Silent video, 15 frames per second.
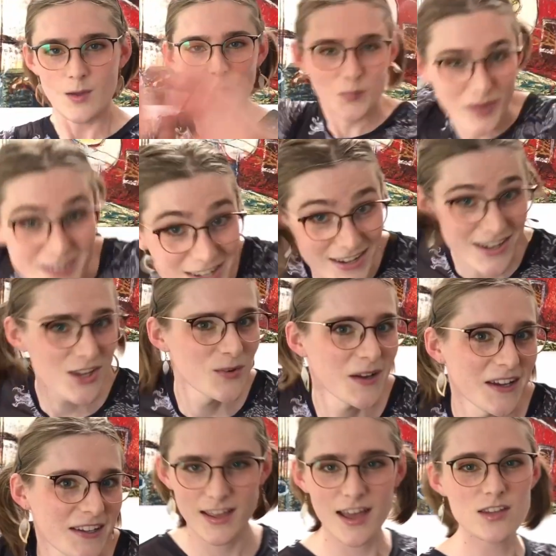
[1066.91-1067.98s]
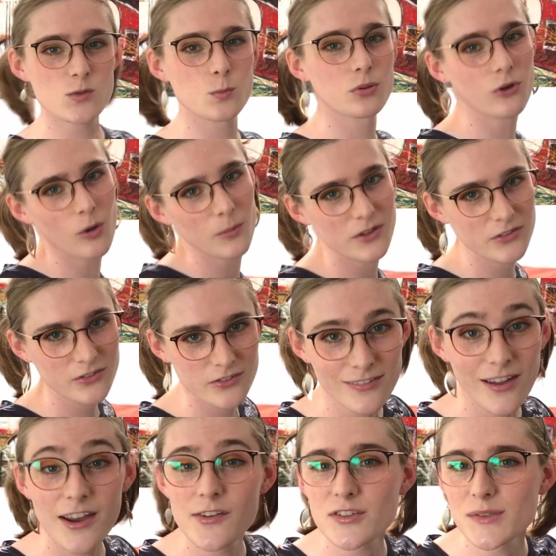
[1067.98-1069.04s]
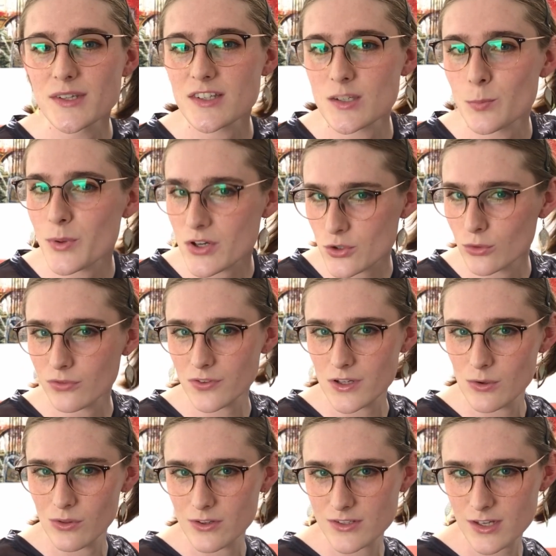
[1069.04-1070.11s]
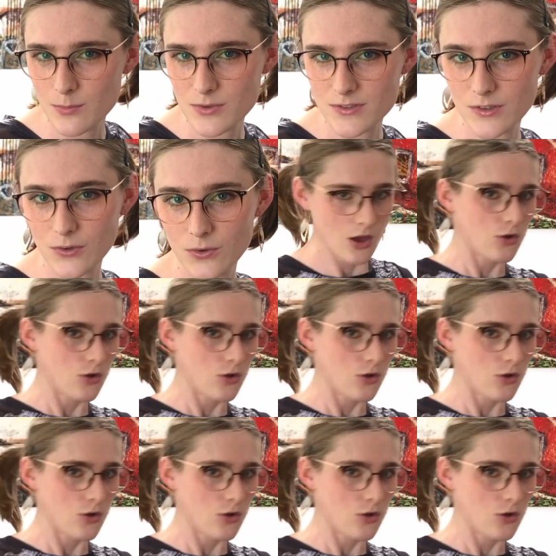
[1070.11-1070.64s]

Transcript: But anyway, as promised, I have something special for you this episode.